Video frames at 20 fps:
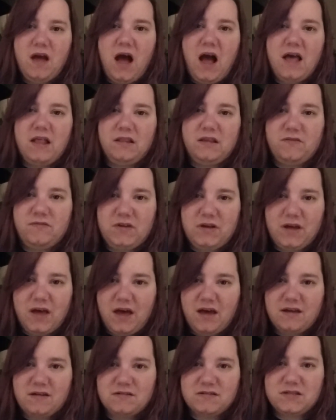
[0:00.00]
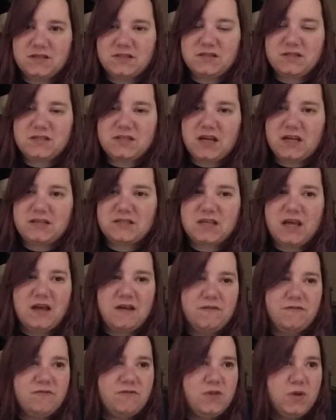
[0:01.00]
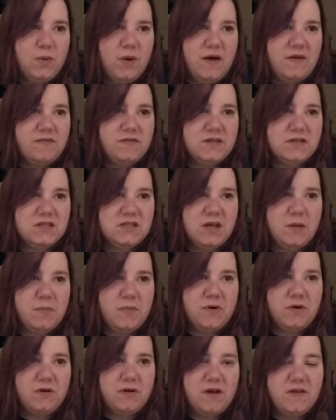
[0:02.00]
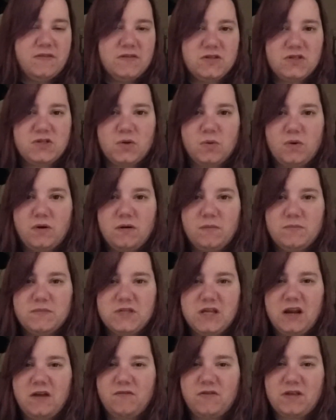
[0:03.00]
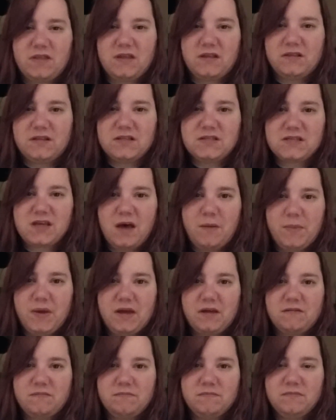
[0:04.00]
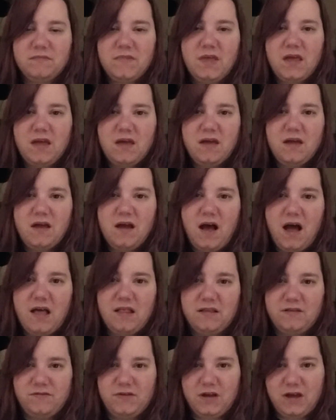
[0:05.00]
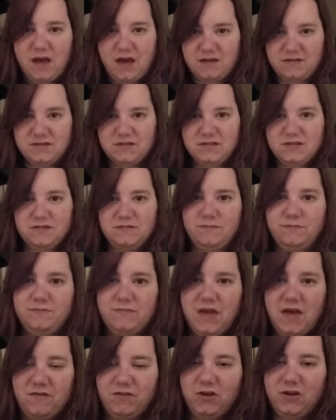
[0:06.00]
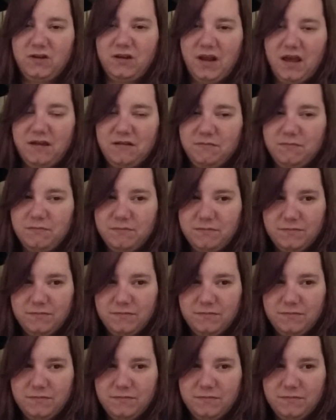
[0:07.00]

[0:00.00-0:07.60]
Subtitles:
I love you guys. Stay safe throughout the summer and the storms and everything that's coming. I love you guys. Have a good night.